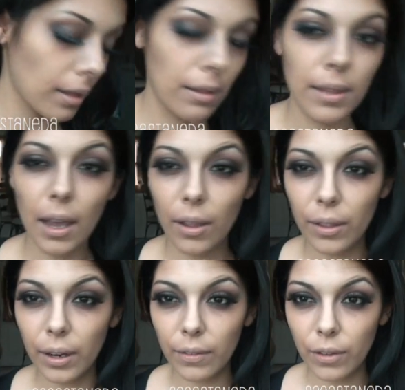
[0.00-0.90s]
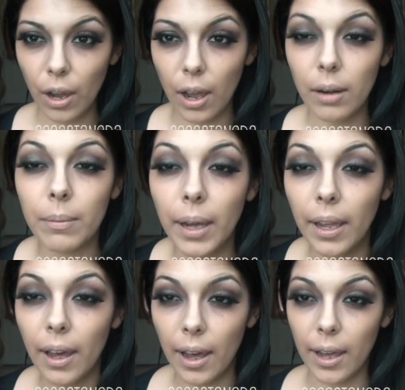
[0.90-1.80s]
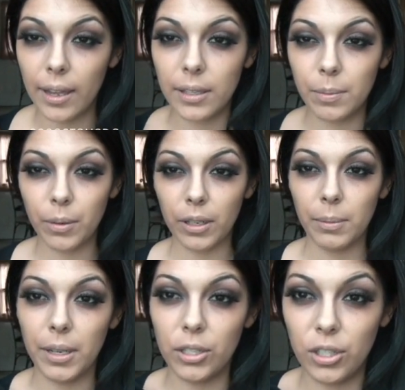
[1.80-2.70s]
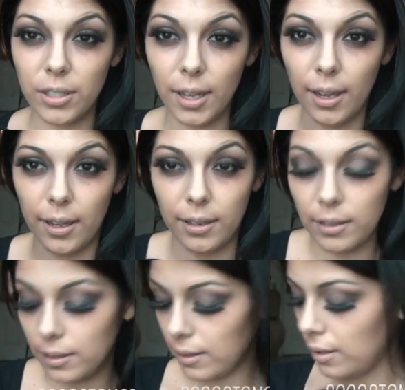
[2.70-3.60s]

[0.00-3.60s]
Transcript: Now that I've got my eyes pretty much done,